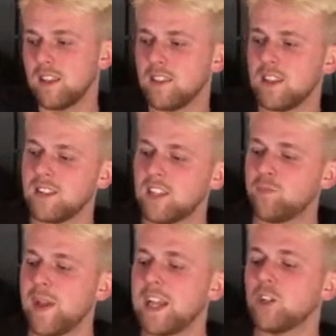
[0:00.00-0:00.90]
there's
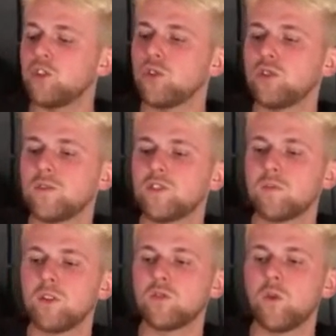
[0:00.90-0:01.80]
being a judge of
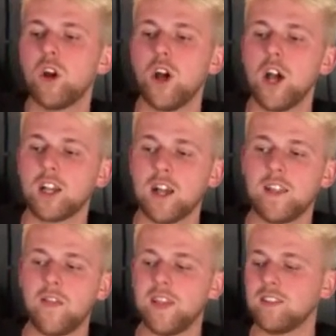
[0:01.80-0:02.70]
someone's work, and
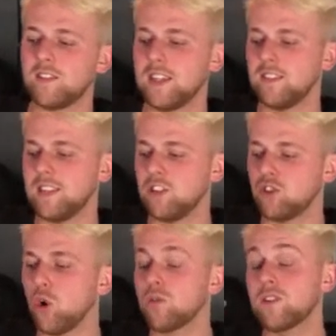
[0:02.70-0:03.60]
then there's
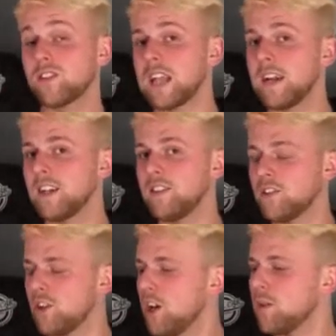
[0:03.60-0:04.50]
understanding the
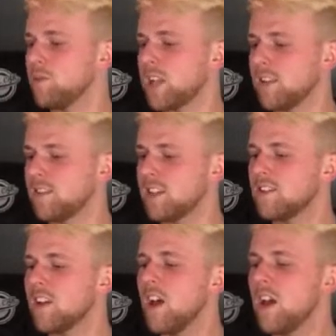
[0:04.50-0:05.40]
circumstances.
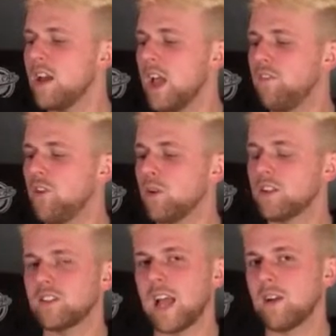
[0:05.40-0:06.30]
If you
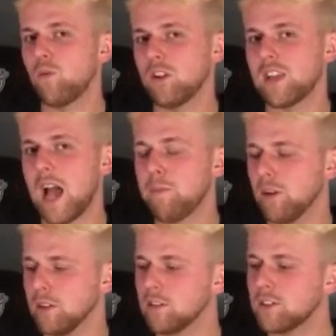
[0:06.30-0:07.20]
understand what's
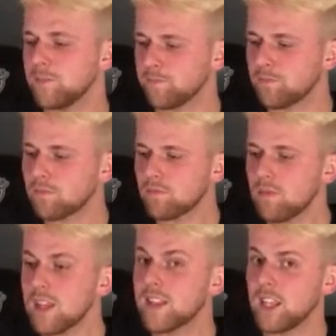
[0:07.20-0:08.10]
happened,
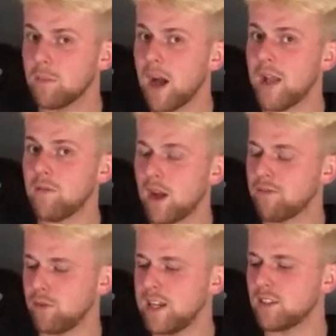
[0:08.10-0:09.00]
then you might have
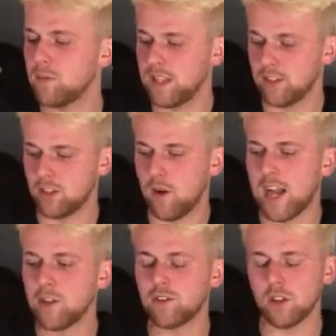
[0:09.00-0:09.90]
reason with it. So I used to